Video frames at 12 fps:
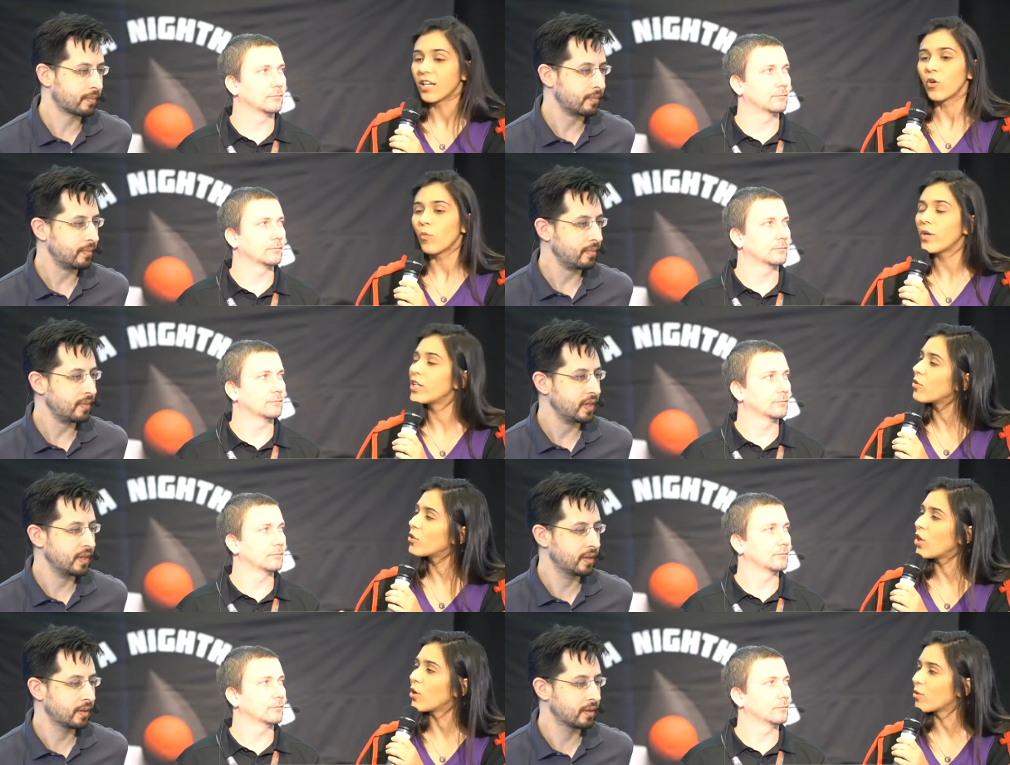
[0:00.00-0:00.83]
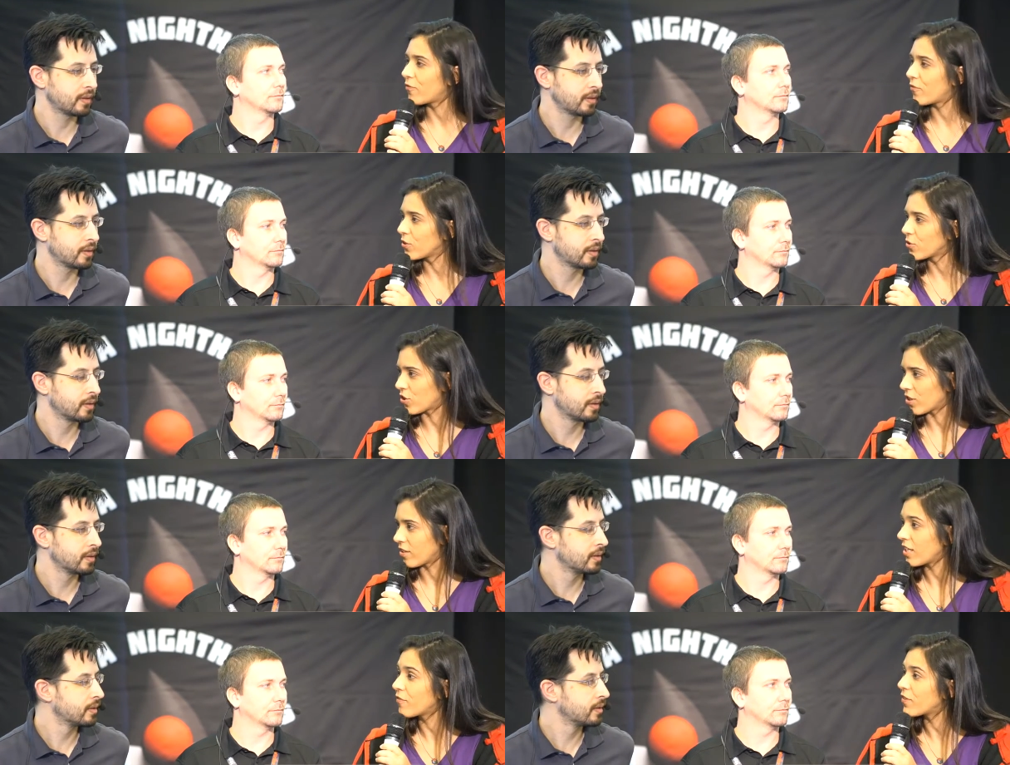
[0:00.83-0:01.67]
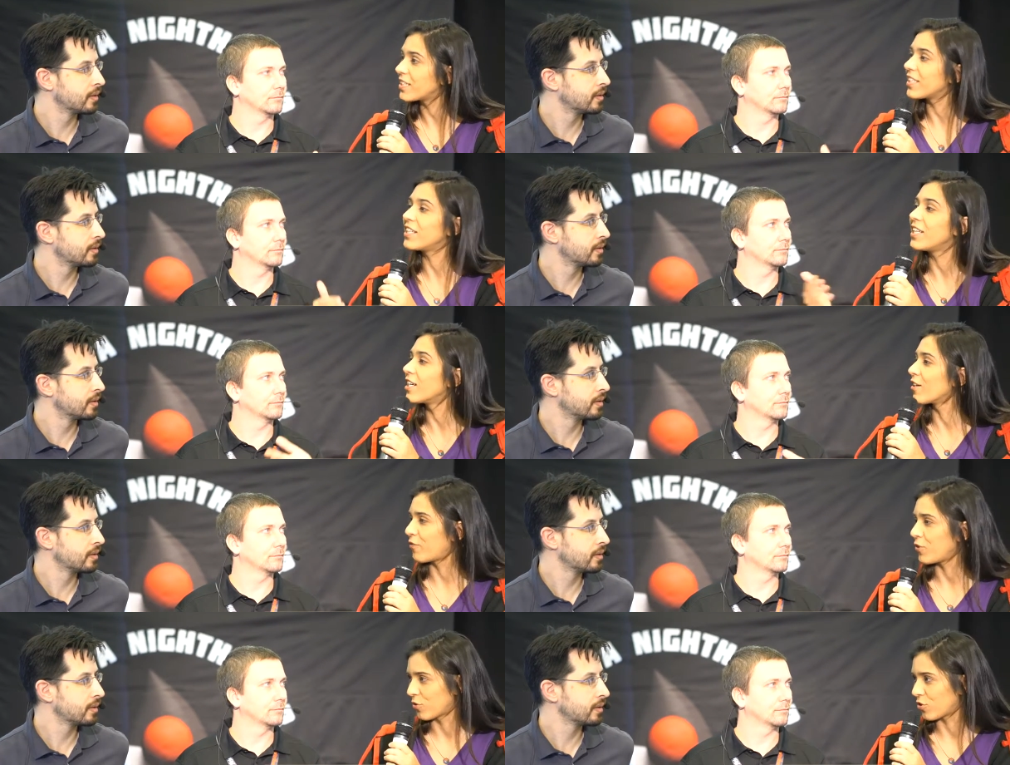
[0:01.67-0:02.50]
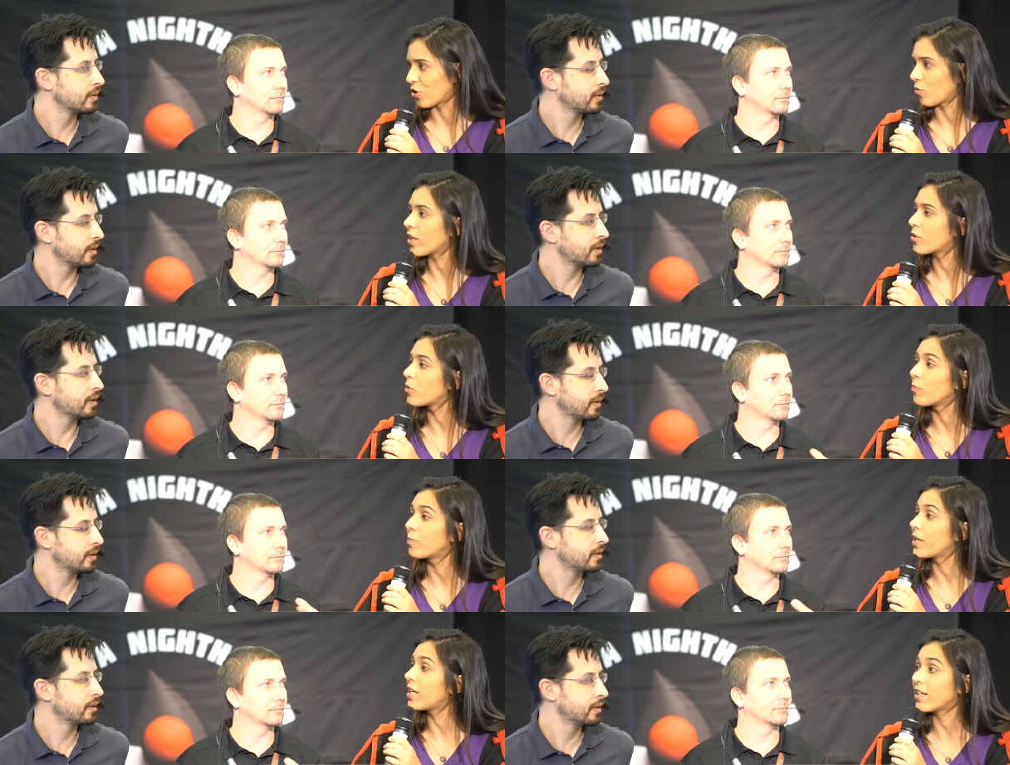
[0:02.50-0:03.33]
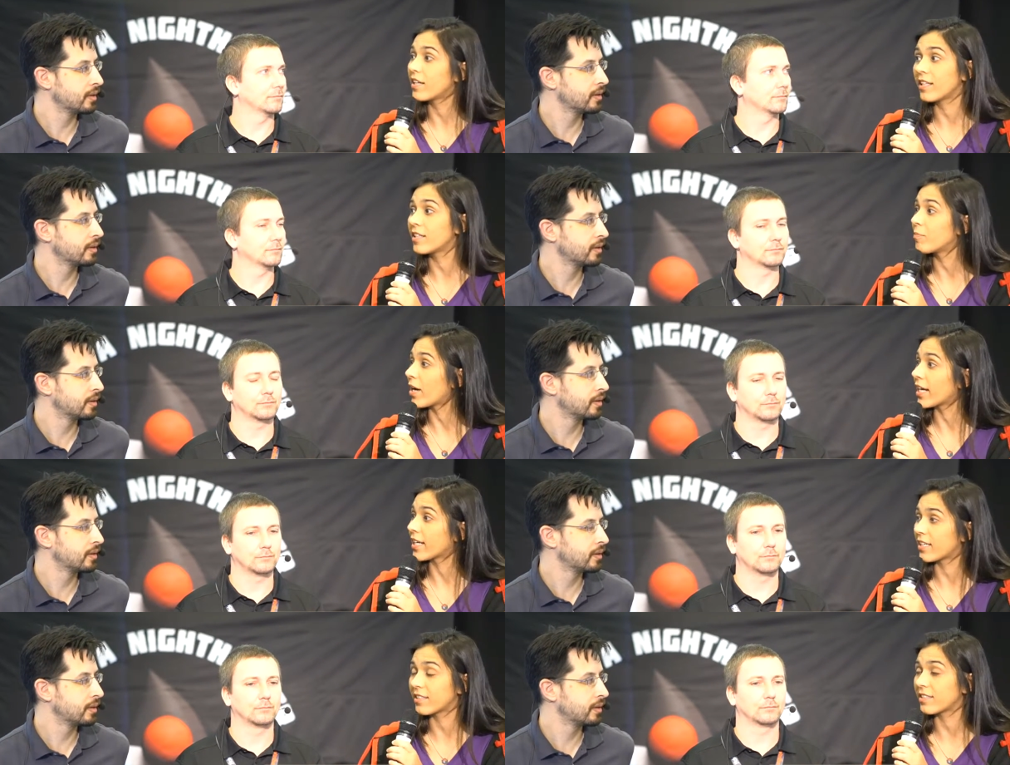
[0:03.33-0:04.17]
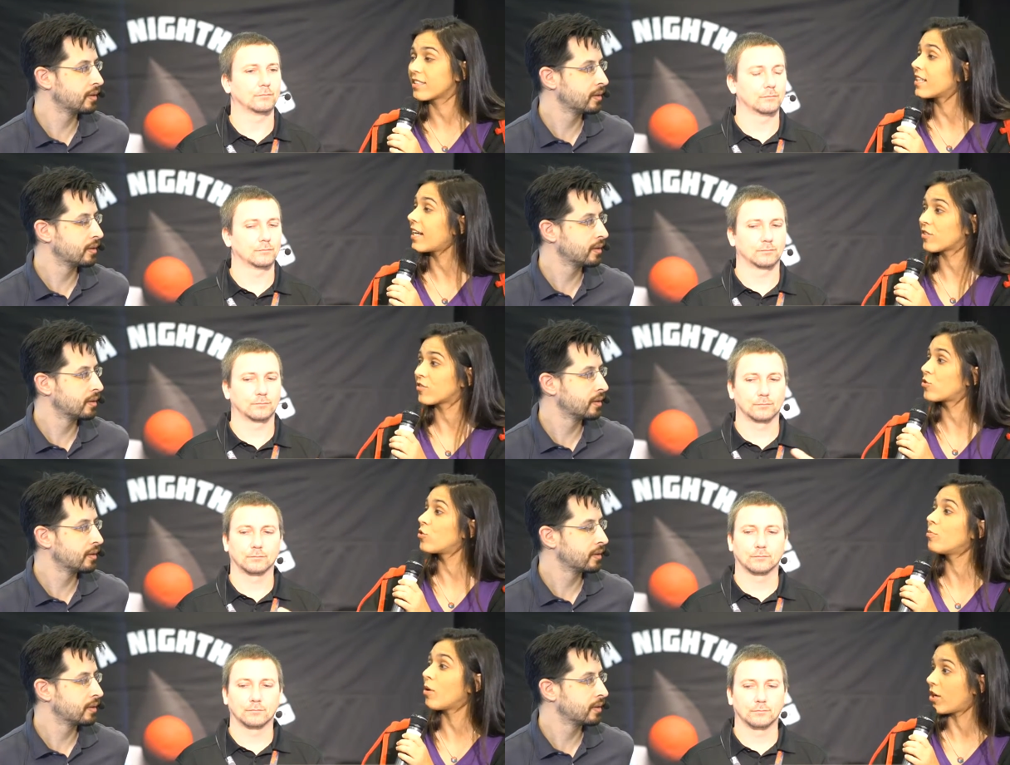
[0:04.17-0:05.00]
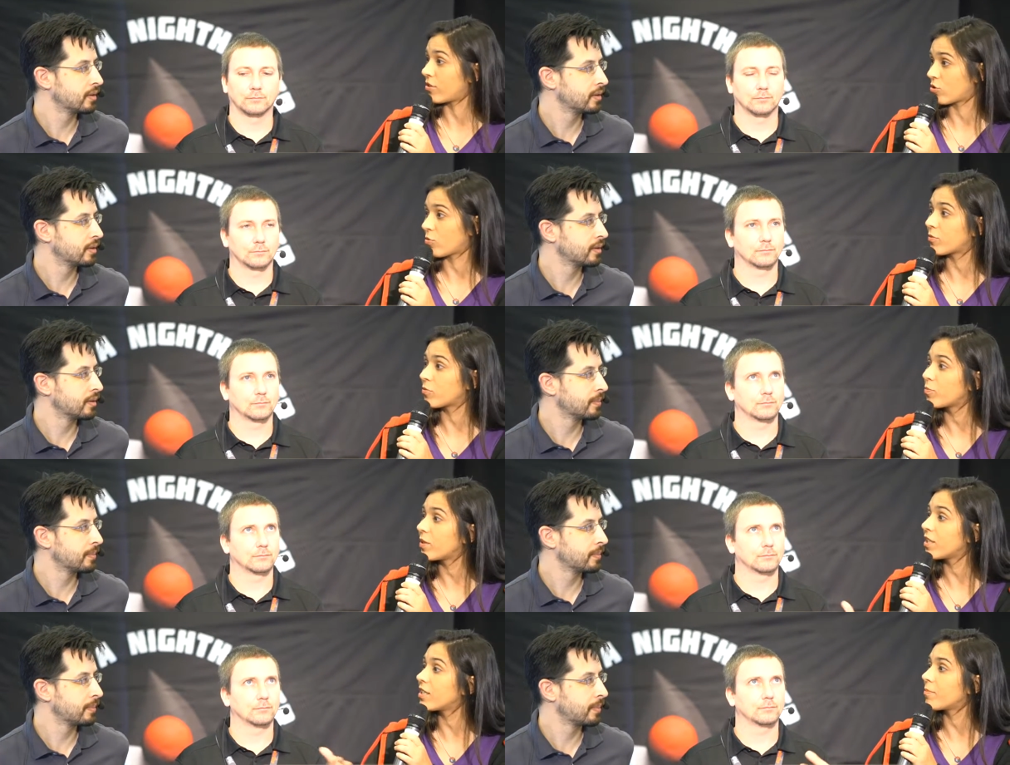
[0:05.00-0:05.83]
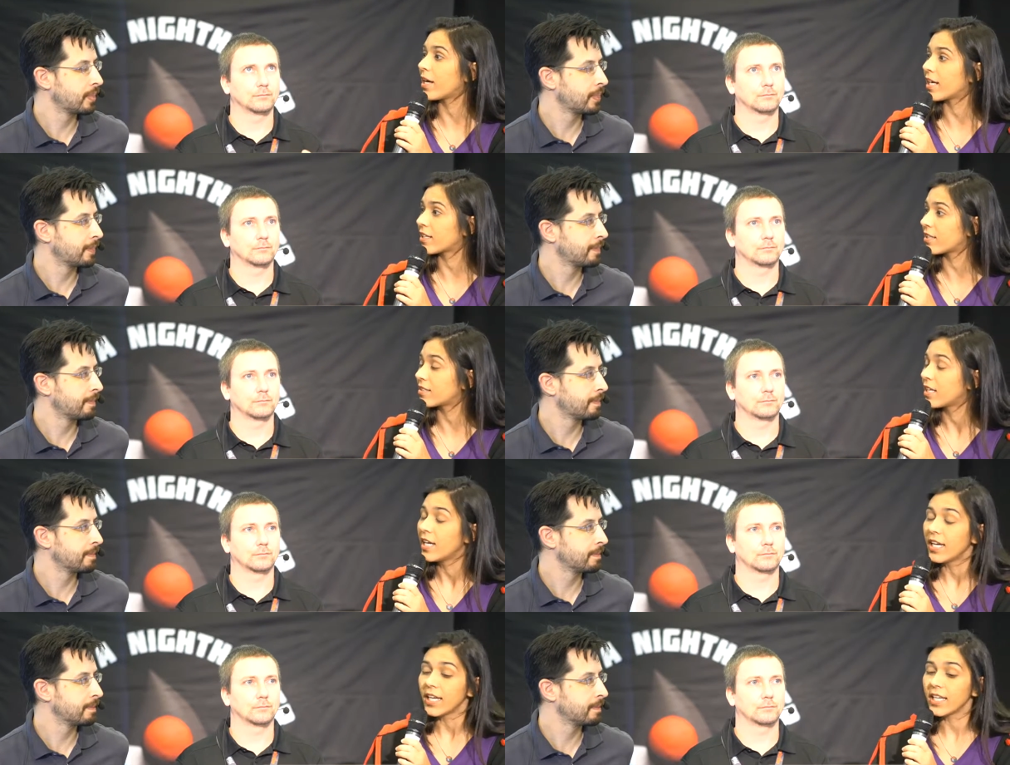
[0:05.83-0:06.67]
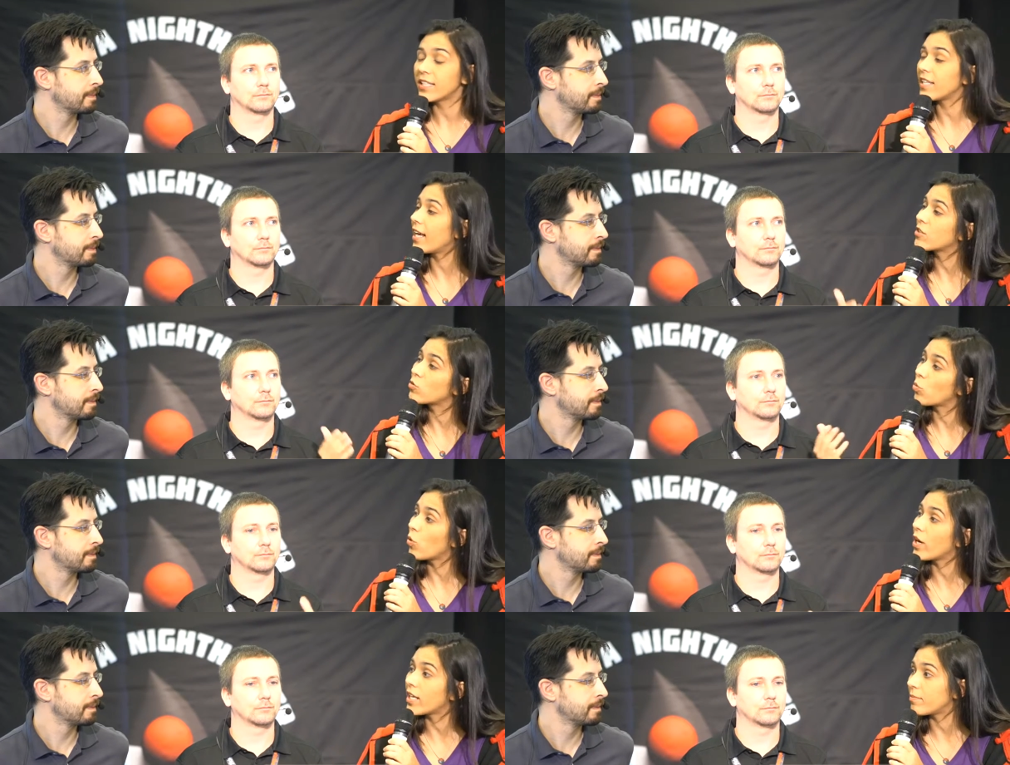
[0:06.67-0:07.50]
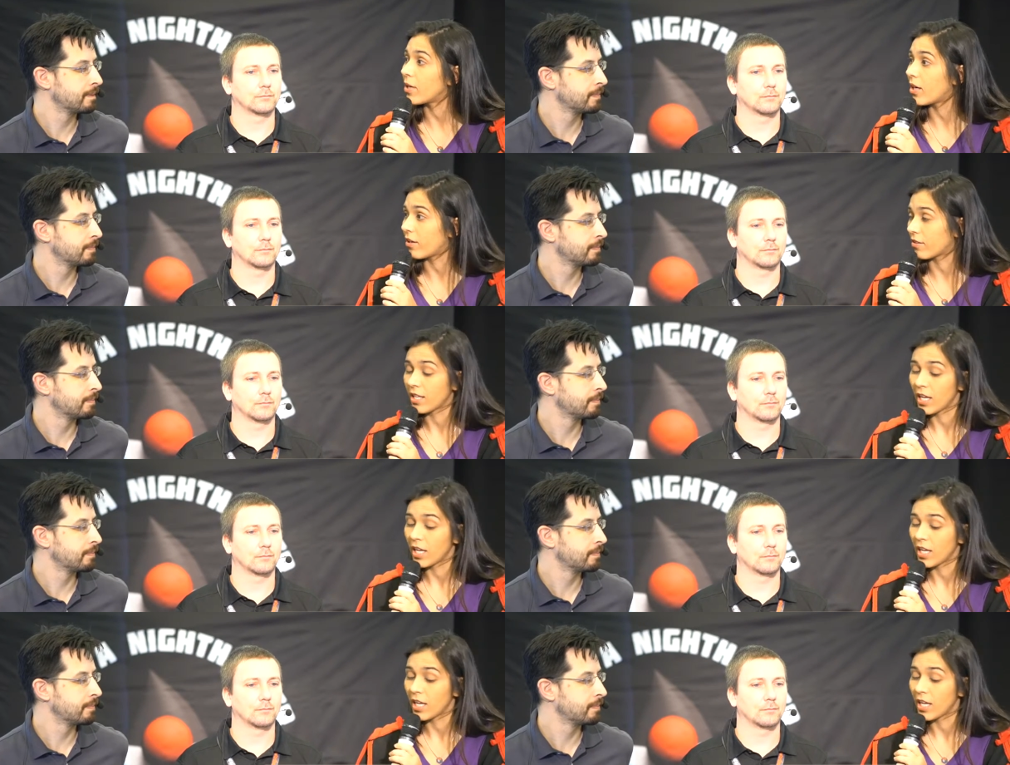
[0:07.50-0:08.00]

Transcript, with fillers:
Speaker 1: we don't know the future, even the near future, what yeah. will be in the market in the next two months, what will be in the market in the next one month.